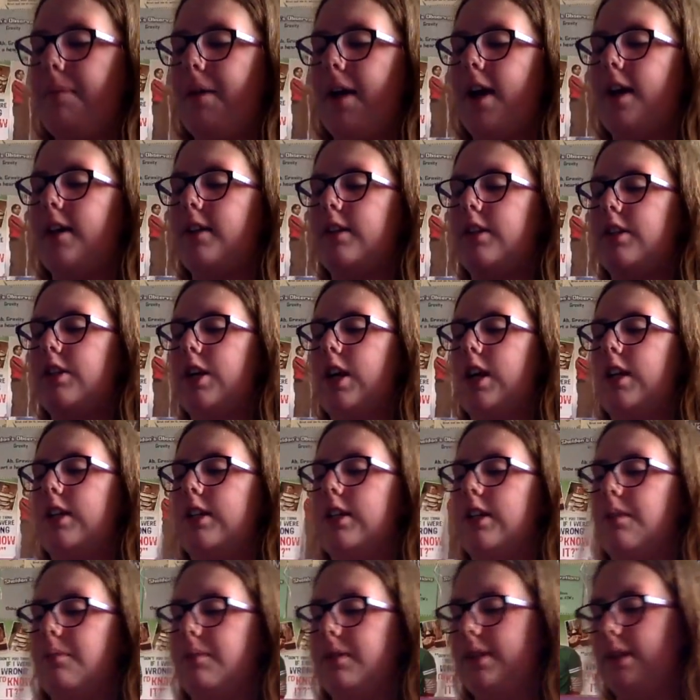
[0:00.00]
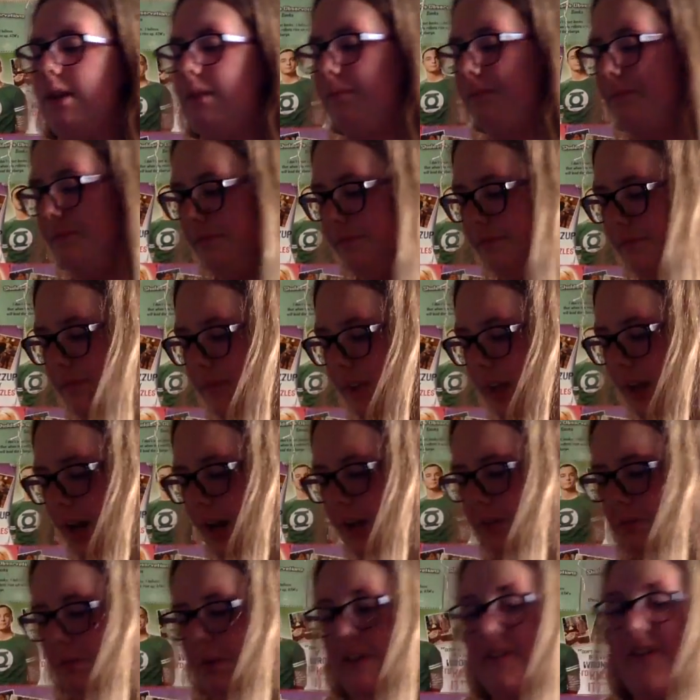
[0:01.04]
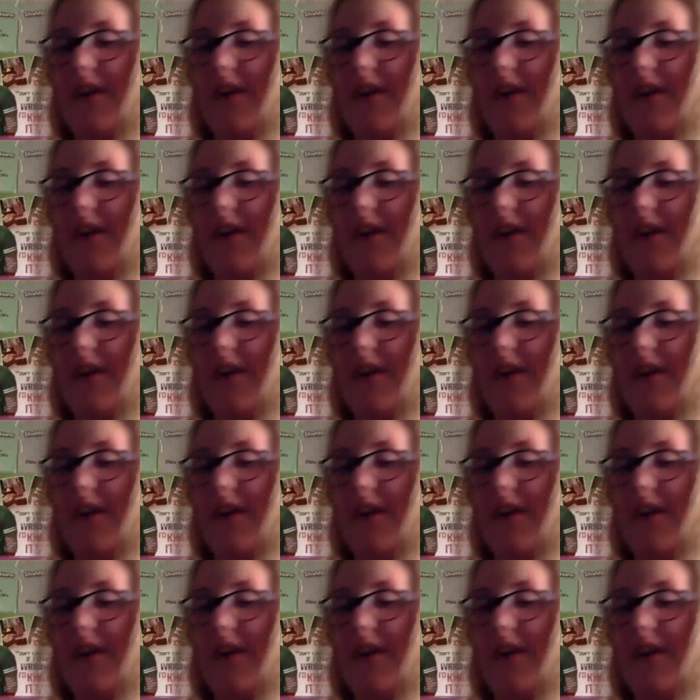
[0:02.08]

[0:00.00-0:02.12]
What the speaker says: parents are trying to tell me something. I think actually my